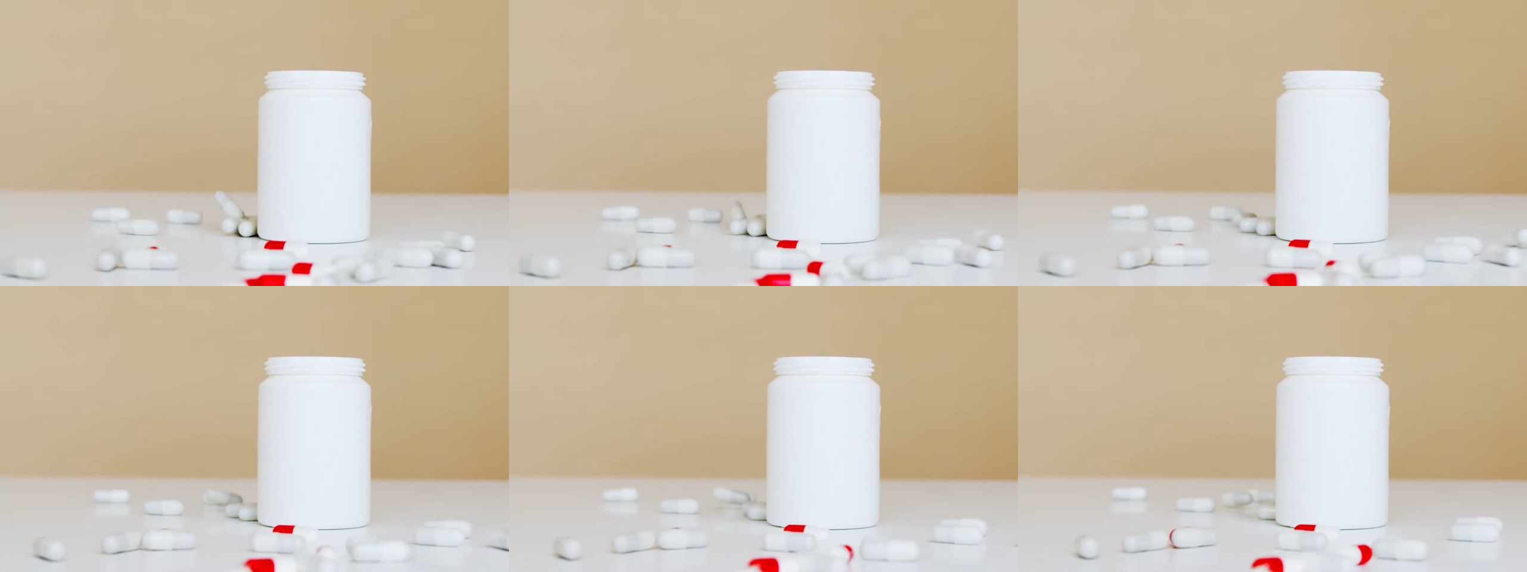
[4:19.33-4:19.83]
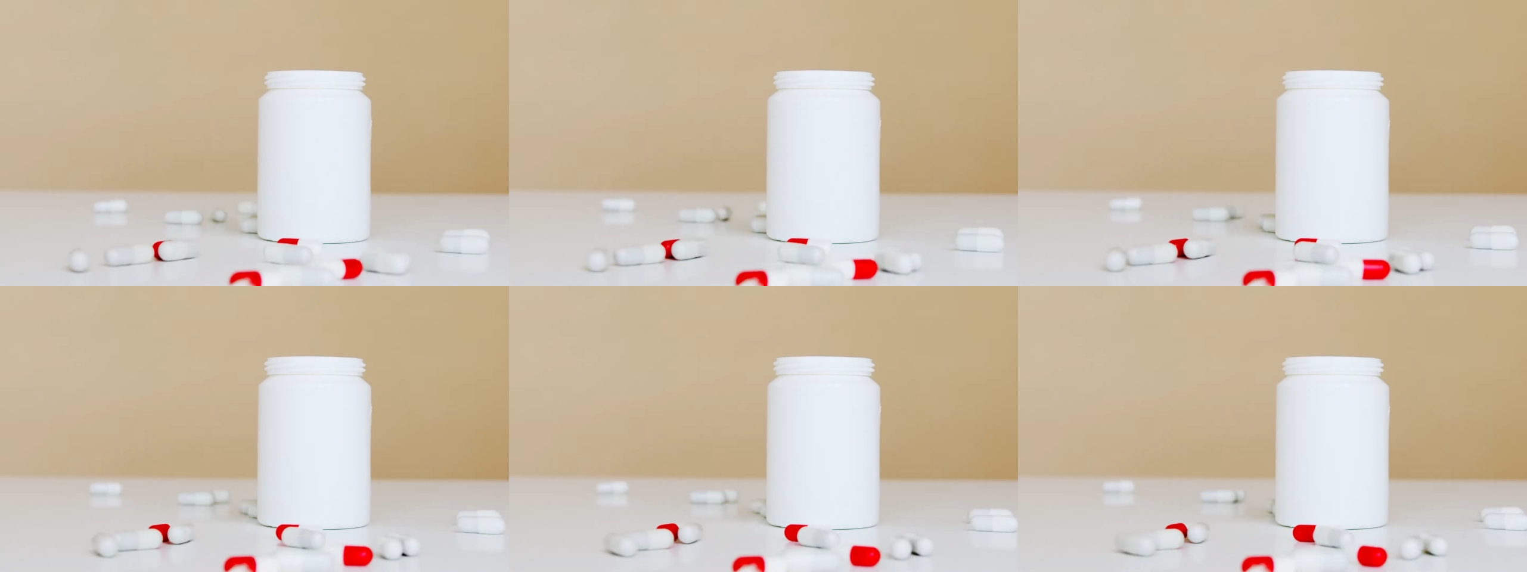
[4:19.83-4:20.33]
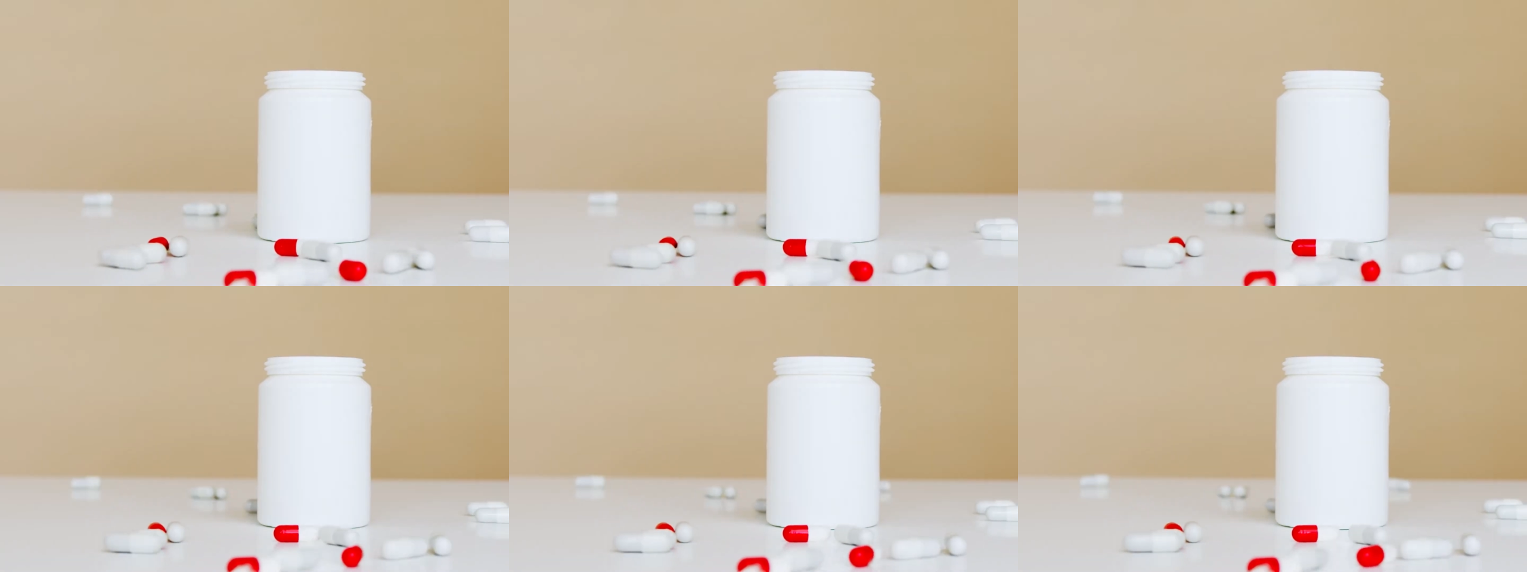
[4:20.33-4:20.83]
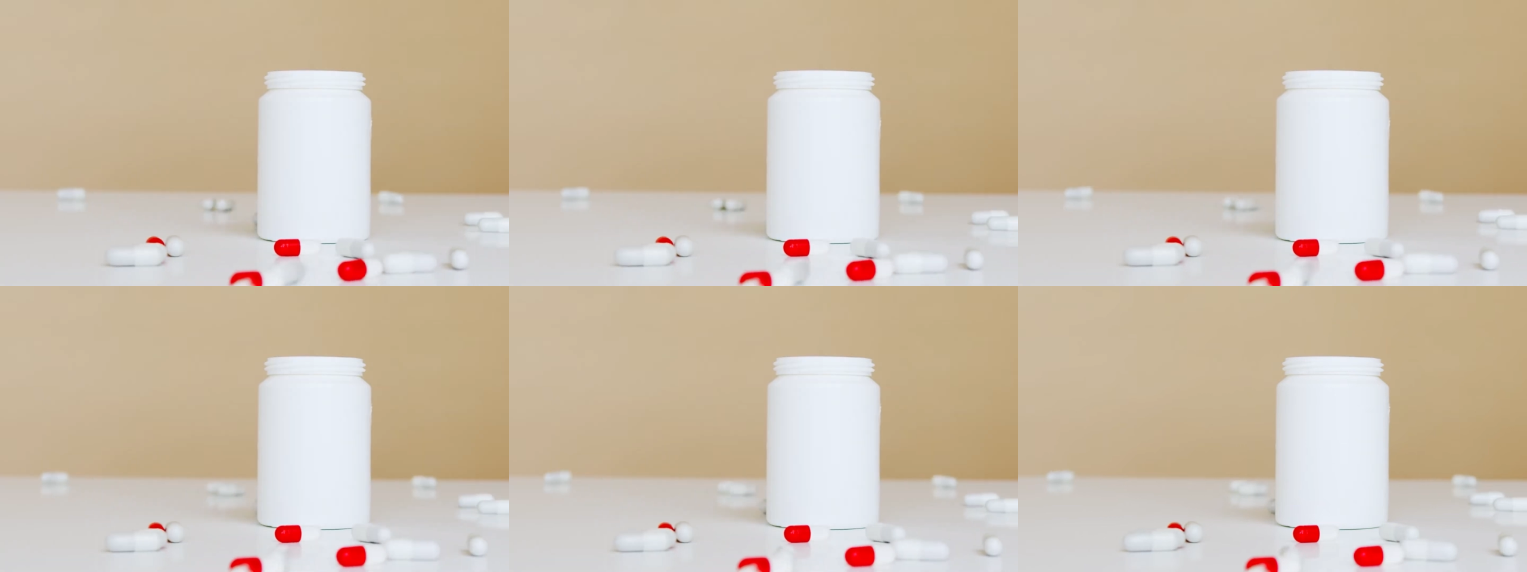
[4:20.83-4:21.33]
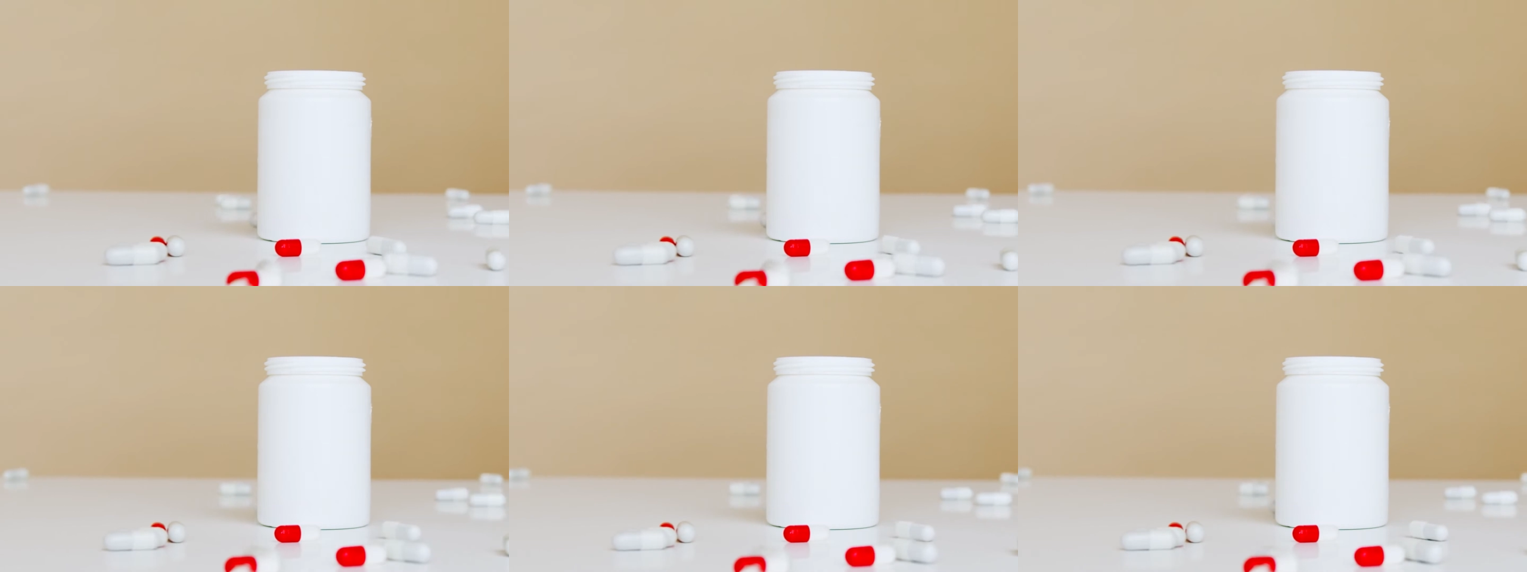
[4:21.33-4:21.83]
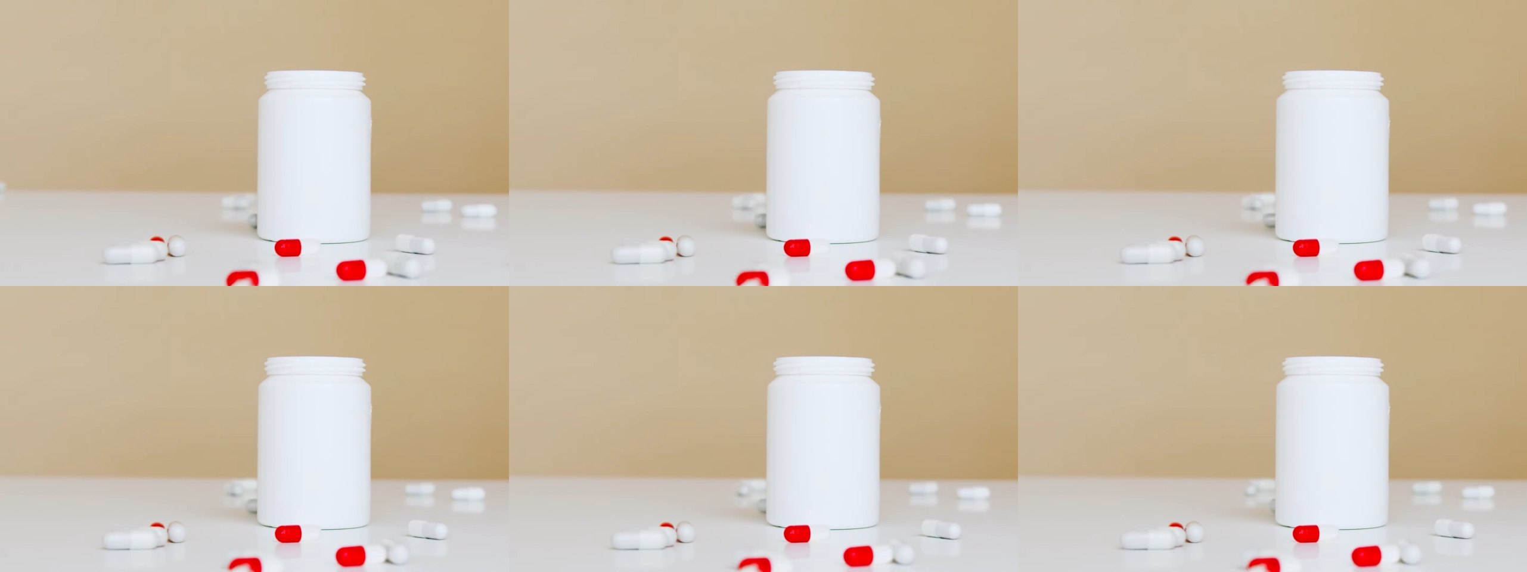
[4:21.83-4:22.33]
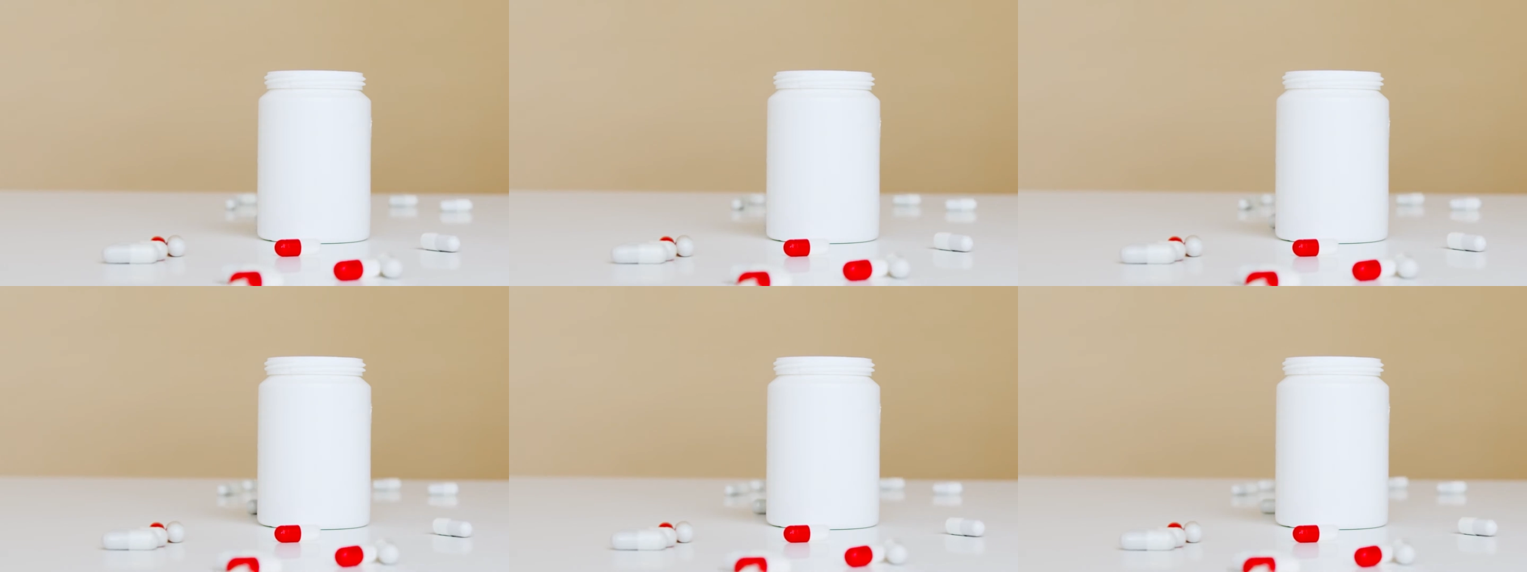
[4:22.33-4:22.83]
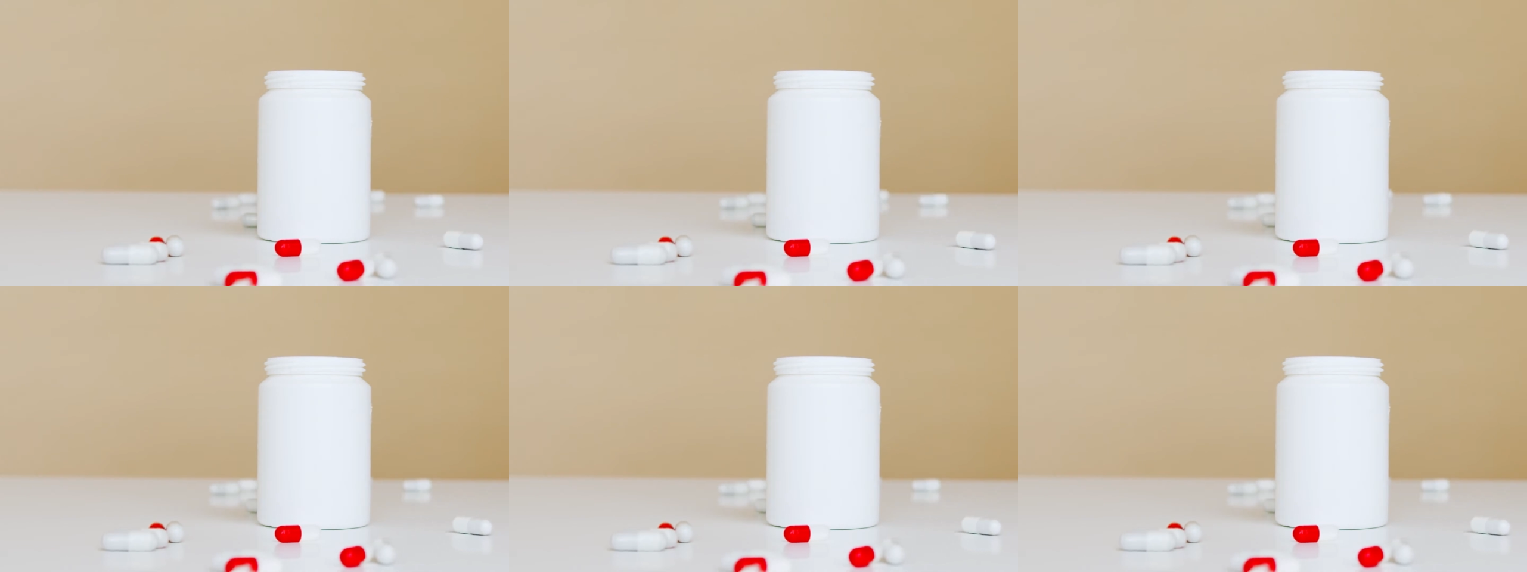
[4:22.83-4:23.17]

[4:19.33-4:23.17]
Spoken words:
Nobody's mouth can be seen.